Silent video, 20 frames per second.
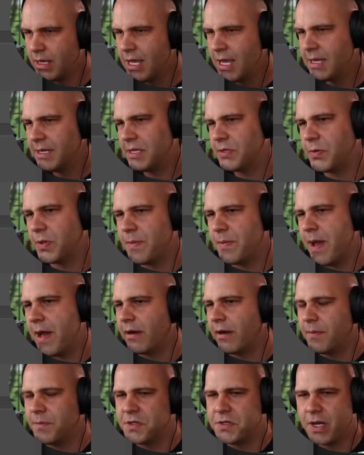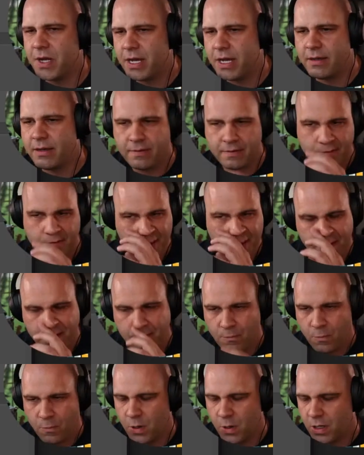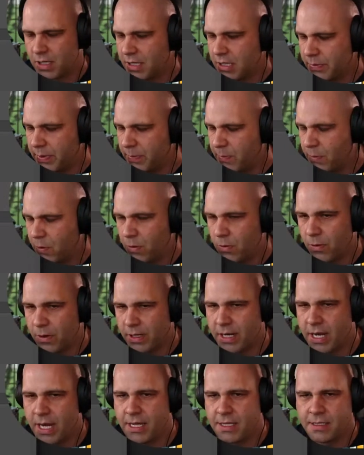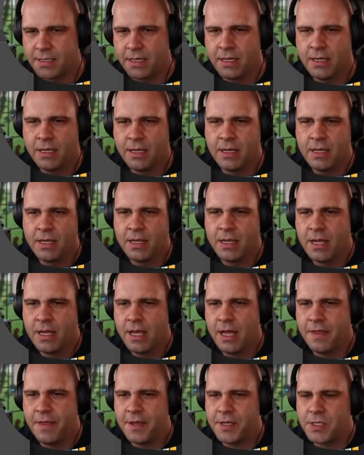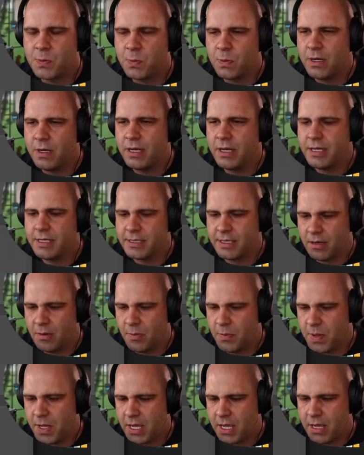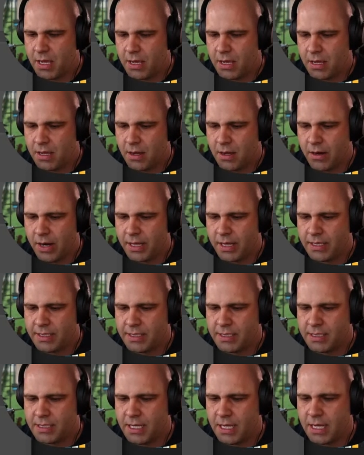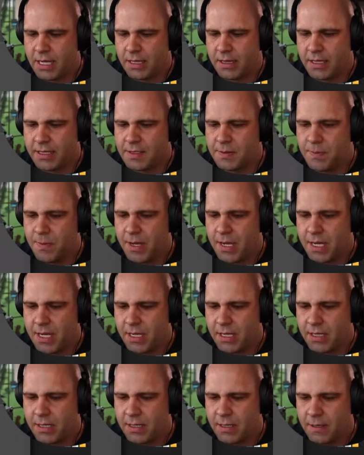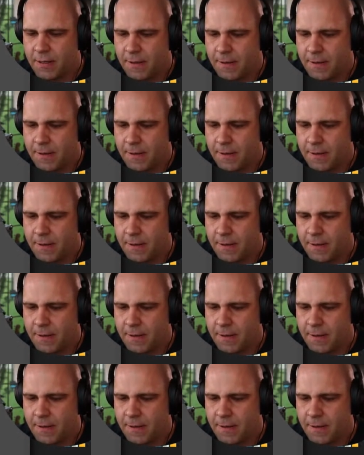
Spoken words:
Doesn't really matter. I'm just trying to work a little bit more organized. This one is going to be, all right, let's see. Let's make...